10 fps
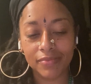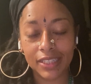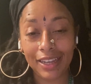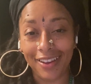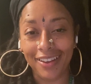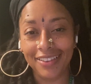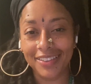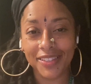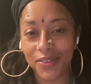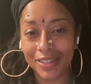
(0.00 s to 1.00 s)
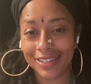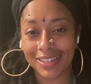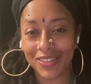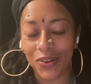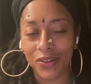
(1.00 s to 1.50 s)
Yeah, so let's get
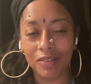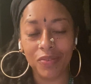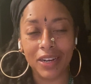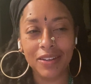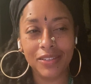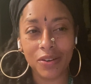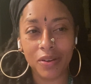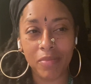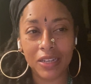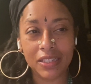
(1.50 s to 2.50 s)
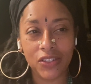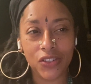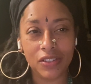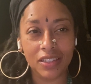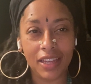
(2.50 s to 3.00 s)
started, right? So in
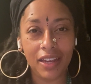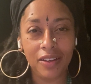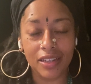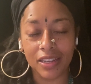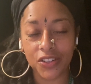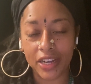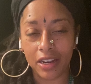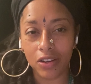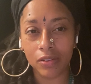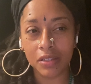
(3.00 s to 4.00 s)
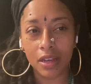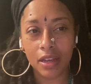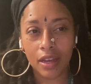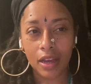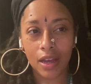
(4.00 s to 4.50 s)
meditation today, as I channeled
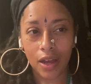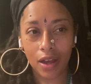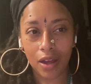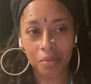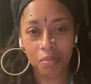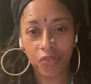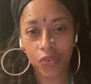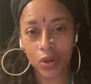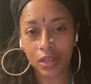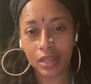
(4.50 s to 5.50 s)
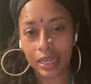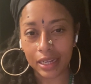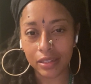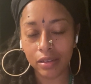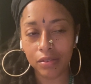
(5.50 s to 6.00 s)
for the
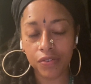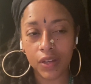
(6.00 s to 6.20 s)
collective,